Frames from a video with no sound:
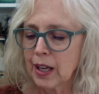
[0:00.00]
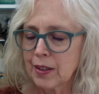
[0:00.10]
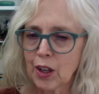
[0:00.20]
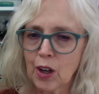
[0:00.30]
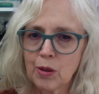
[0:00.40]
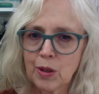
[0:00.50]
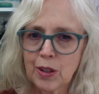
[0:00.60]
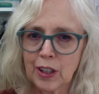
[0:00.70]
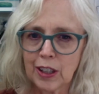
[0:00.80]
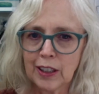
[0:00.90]

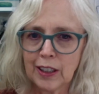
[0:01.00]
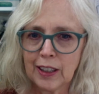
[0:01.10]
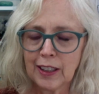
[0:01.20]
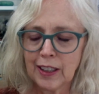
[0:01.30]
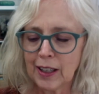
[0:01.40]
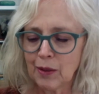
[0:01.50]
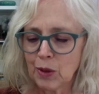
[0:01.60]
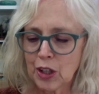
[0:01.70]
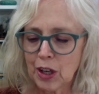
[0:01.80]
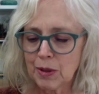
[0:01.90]
coaster, and
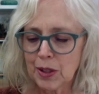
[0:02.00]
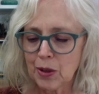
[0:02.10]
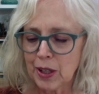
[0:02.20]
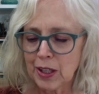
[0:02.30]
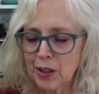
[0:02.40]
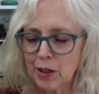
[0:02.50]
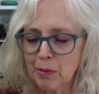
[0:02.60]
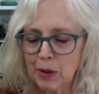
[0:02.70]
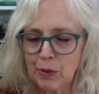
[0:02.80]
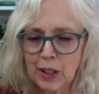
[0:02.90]
which I was going to.
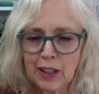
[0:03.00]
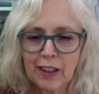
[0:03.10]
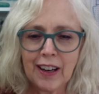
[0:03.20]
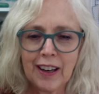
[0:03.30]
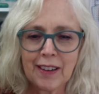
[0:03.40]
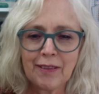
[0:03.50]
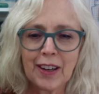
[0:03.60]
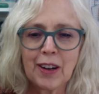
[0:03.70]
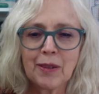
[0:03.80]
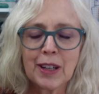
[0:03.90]
But when I
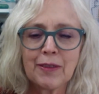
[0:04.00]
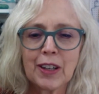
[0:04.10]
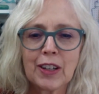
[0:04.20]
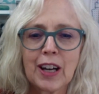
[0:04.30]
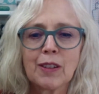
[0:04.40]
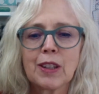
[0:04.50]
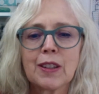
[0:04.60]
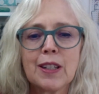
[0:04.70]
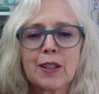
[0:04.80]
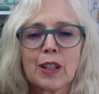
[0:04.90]
already found out that
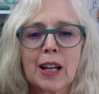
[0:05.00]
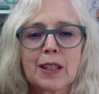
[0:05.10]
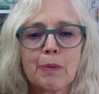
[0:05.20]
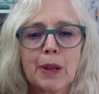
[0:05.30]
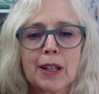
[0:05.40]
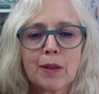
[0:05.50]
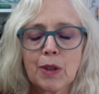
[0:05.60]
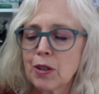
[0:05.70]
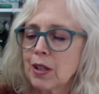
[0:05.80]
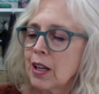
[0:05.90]
these glass beads, when
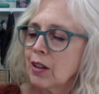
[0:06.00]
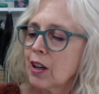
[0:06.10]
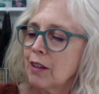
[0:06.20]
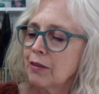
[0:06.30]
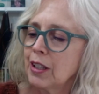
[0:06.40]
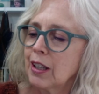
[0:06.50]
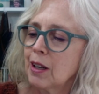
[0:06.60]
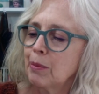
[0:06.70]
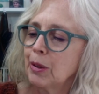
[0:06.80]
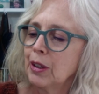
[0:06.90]
you set your coffee cup